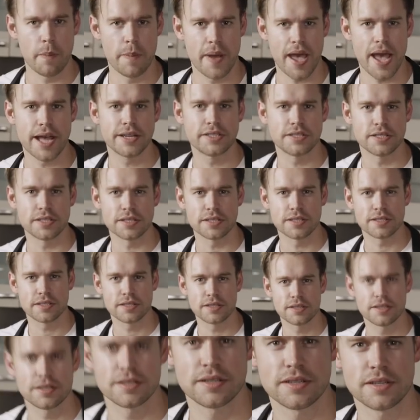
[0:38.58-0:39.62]
batches
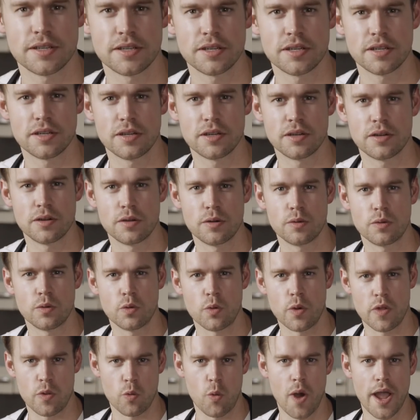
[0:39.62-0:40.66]

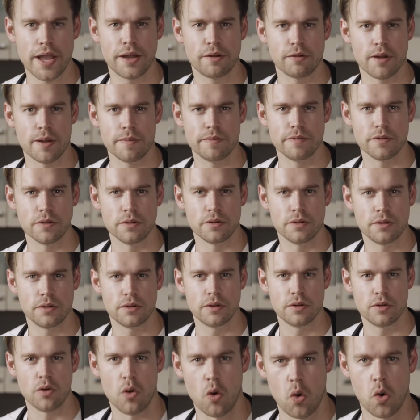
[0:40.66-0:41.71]
with white grapefruit,
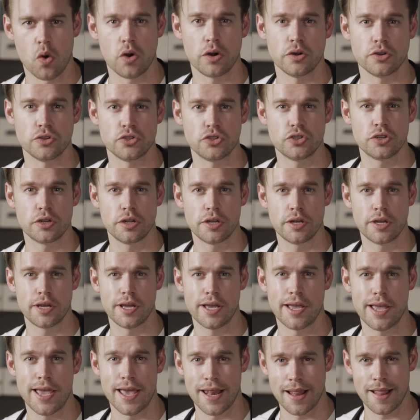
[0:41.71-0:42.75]
orange,
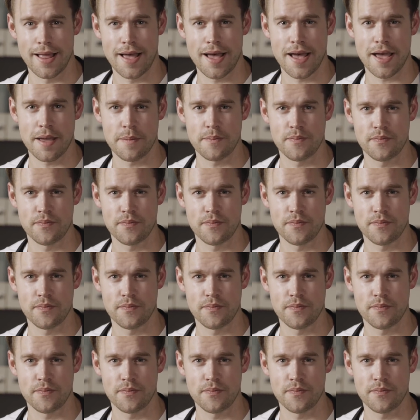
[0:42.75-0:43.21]
and lime.